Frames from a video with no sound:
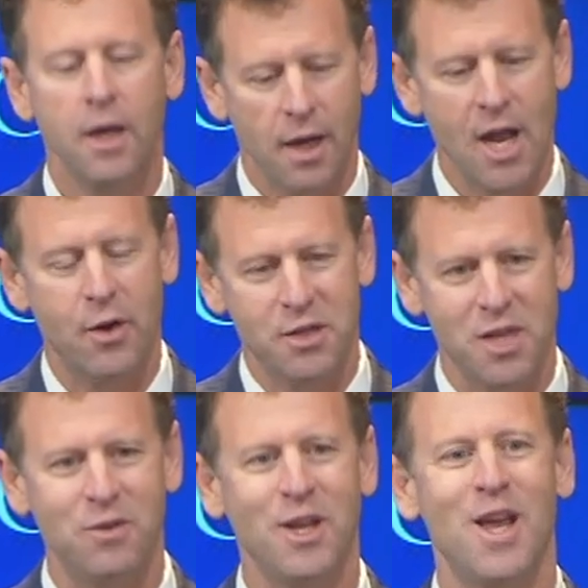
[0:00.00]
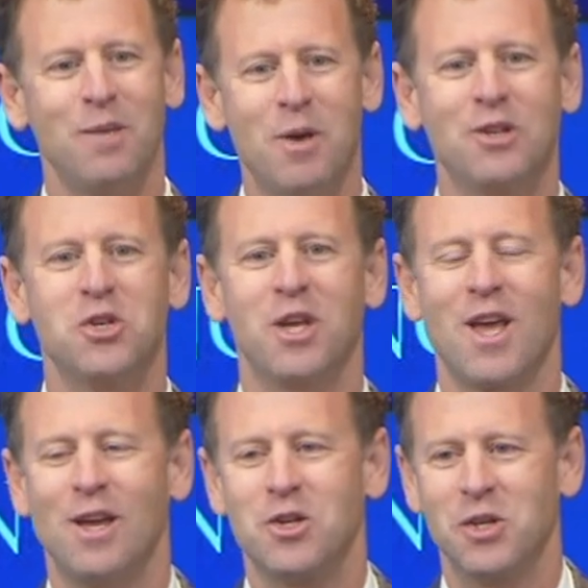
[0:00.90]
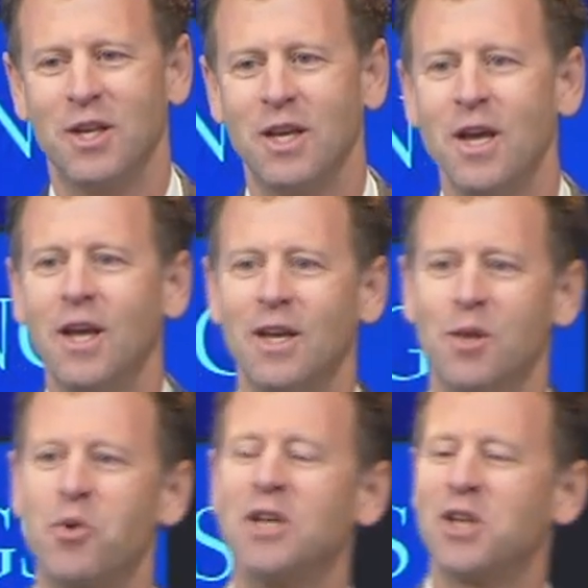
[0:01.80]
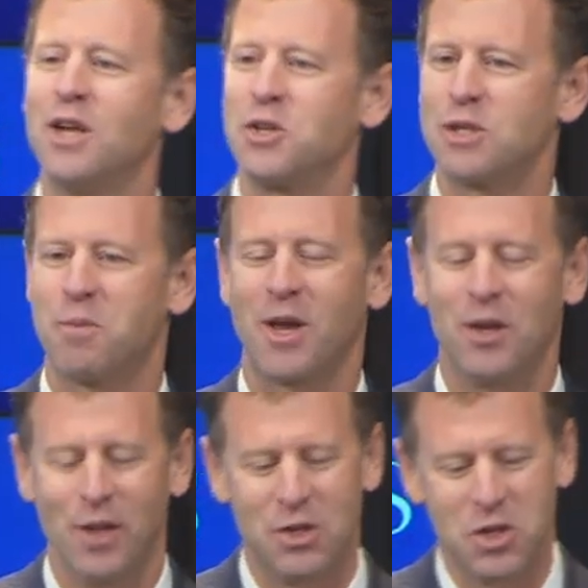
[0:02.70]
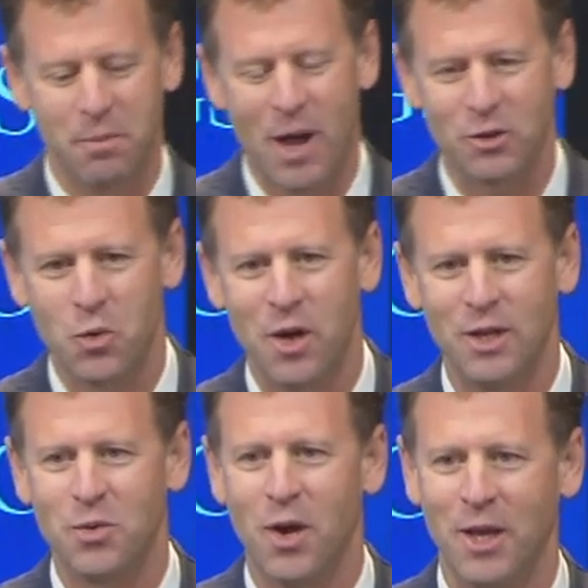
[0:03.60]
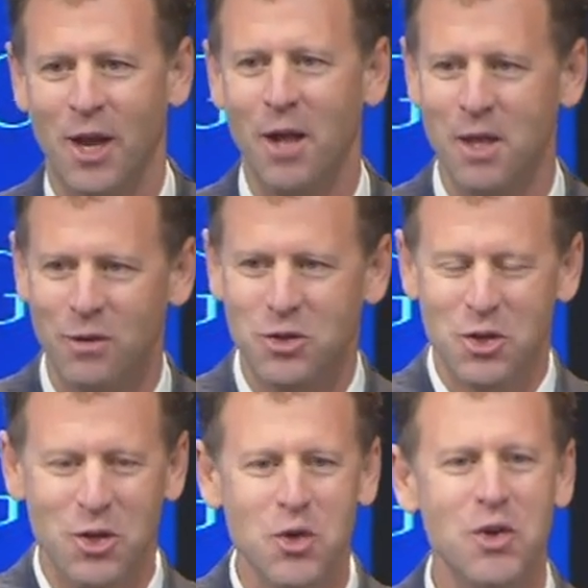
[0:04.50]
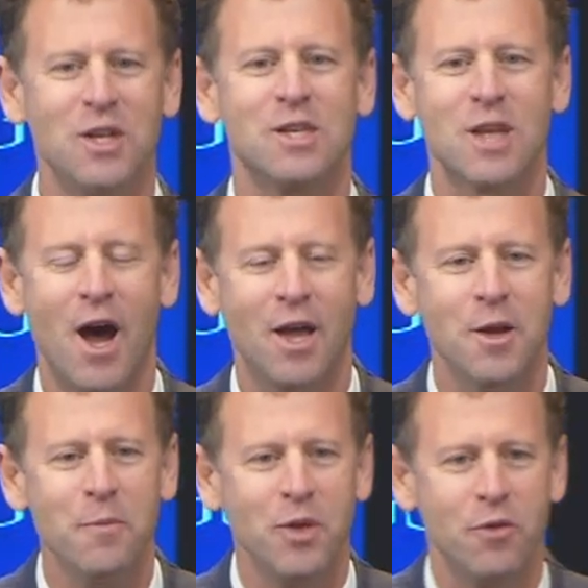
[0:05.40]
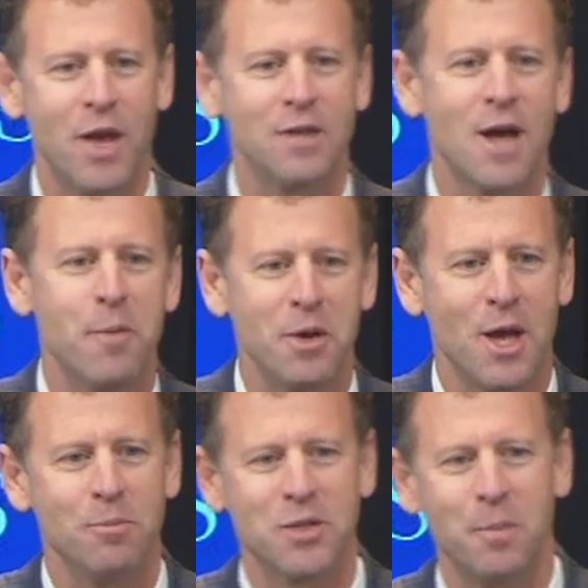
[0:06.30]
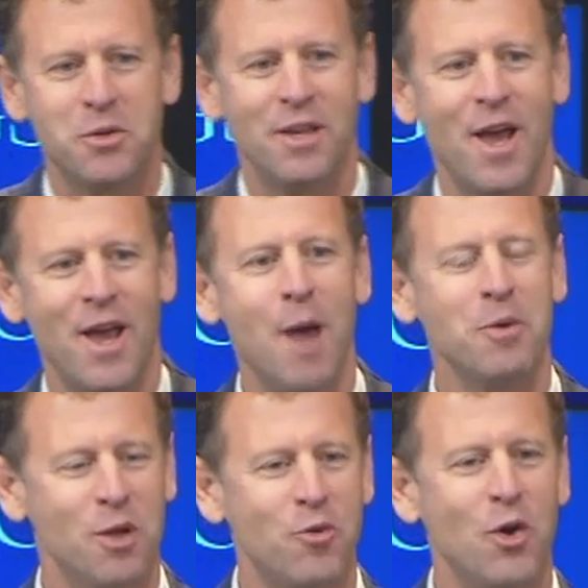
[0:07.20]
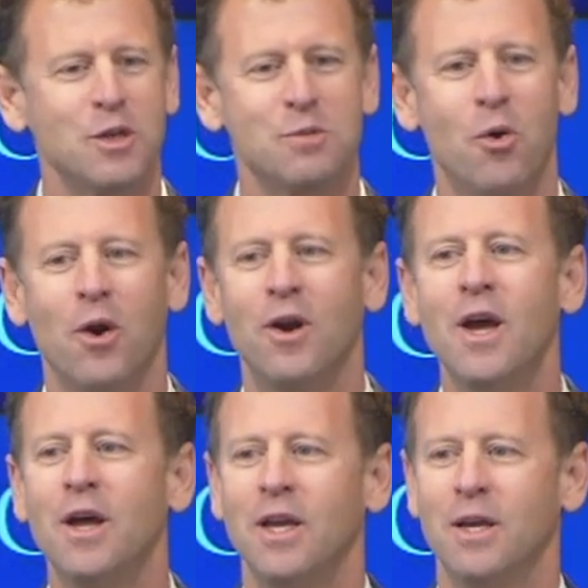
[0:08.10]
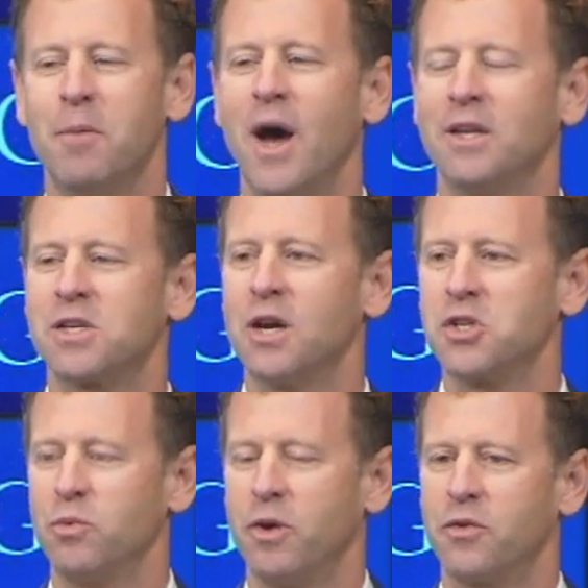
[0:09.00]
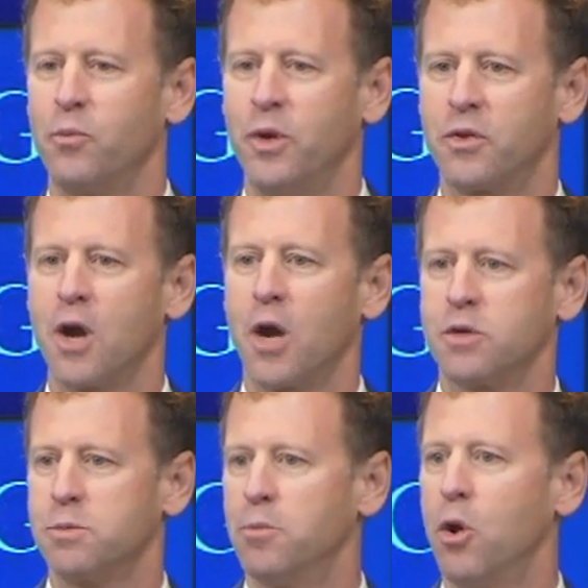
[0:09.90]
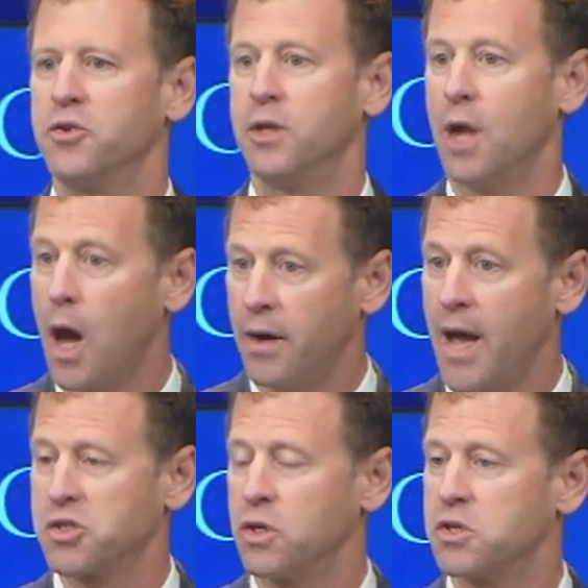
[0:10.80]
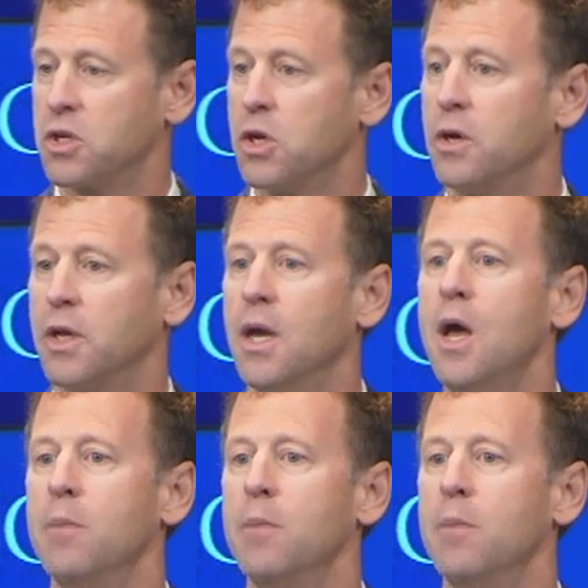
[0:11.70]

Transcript: And now he's even getting mentioned occasionally in the presidential speculation about 2020. And I'll leave it to you to decide if that topic comes up today. I'm going to focus more in my discussion with, with Congressman Moulton on national security.